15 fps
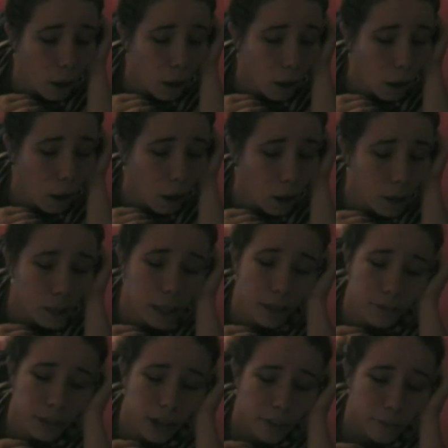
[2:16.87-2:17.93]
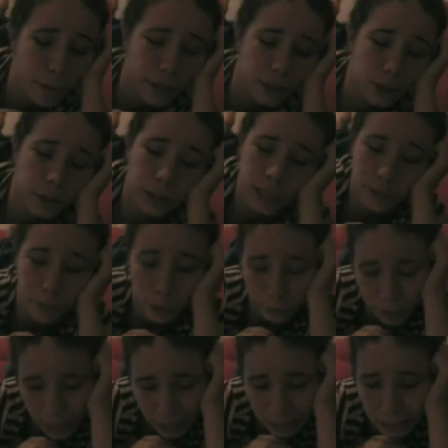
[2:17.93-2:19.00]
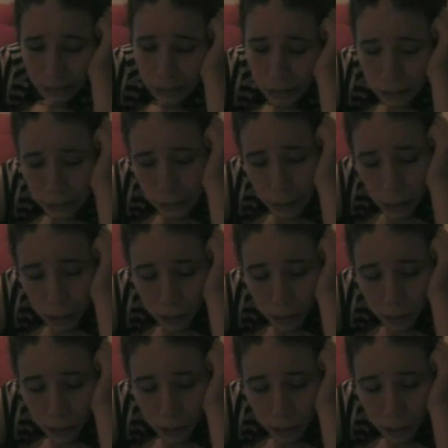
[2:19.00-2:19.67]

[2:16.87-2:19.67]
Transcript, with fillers: Uh, 11, I've met the current governor of Texas.